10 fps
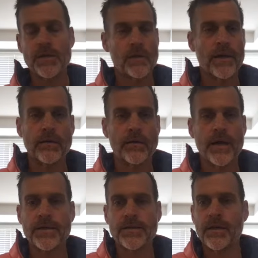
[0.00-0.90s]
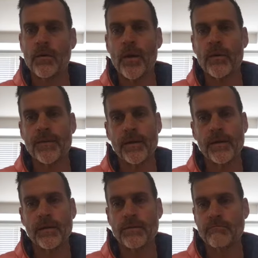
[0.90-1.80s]
So I can just get away with
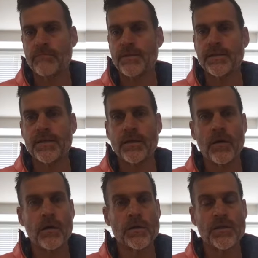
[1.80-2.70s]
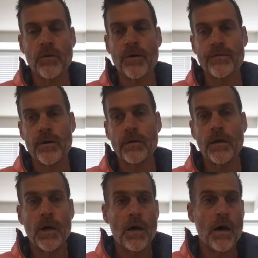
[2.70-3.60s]
a $16 surround throttle.
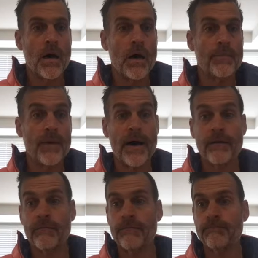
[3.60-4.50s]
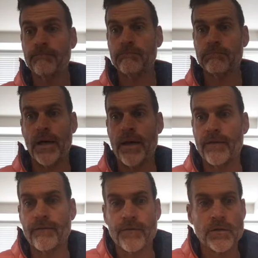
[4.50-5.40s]
I had
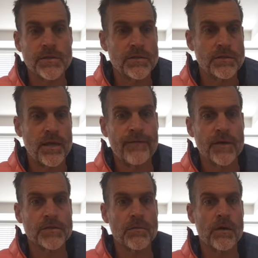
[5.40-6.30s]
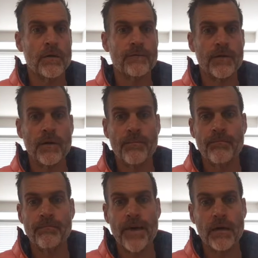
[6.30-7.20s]
the first FX throttle
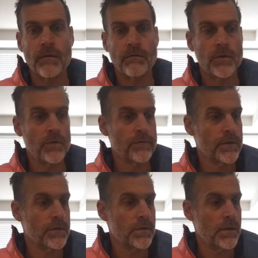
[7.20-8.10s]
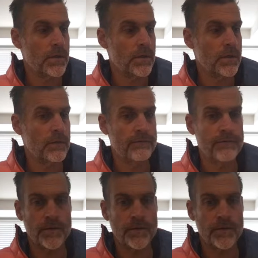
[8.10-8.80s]
from Matt Hoover of